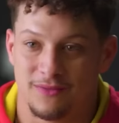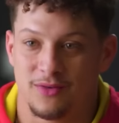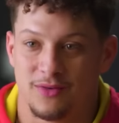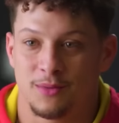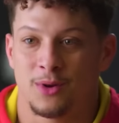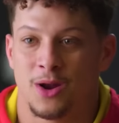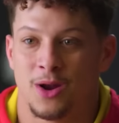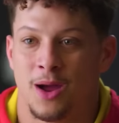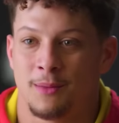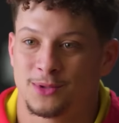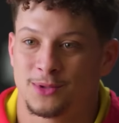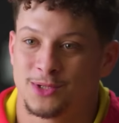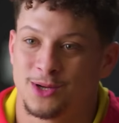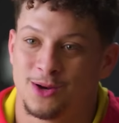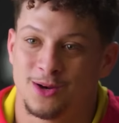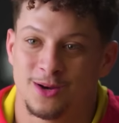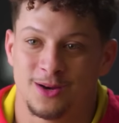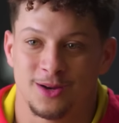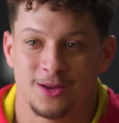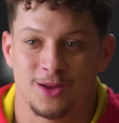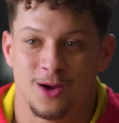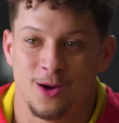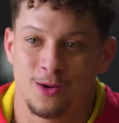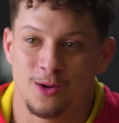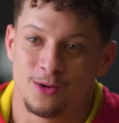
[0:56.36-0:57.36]
him an
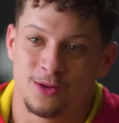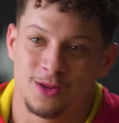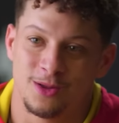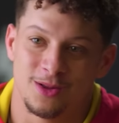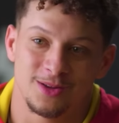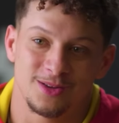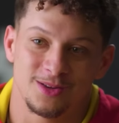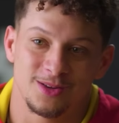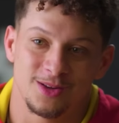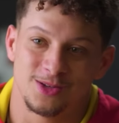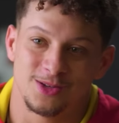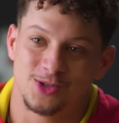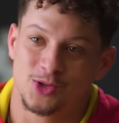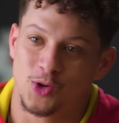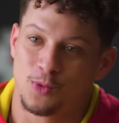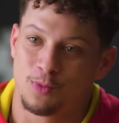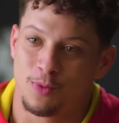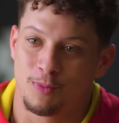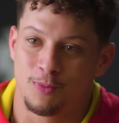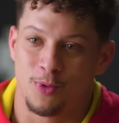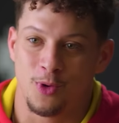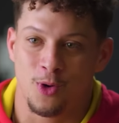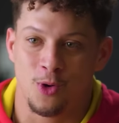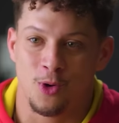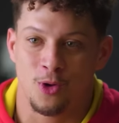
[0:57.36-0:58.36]
opportunity to go to the
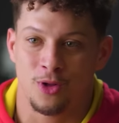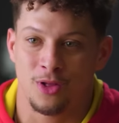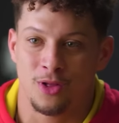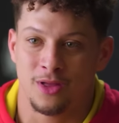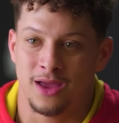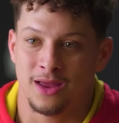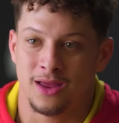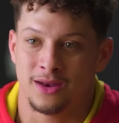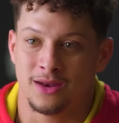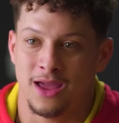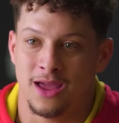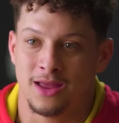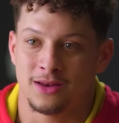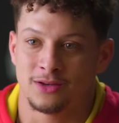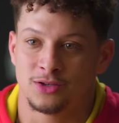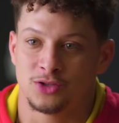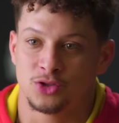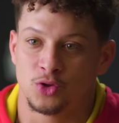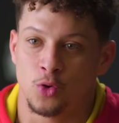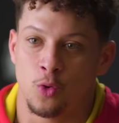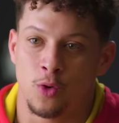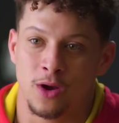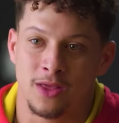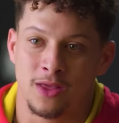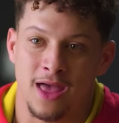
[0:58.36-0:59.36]
Super Bowl and
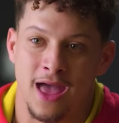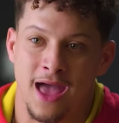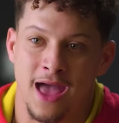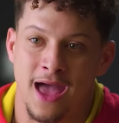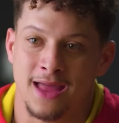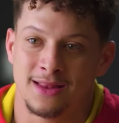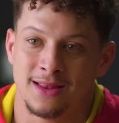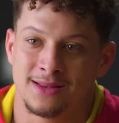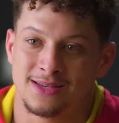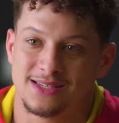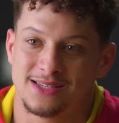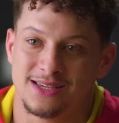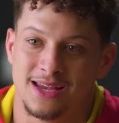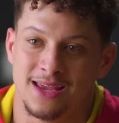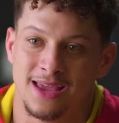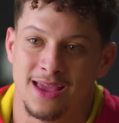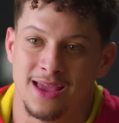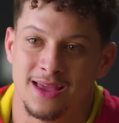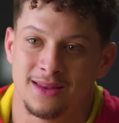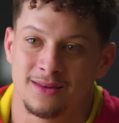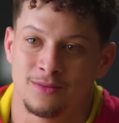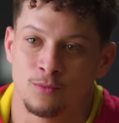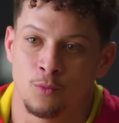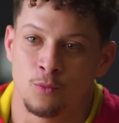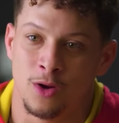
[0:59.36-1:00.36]
enjoy that and see
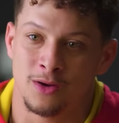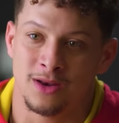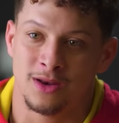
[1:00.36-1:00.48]
it. And one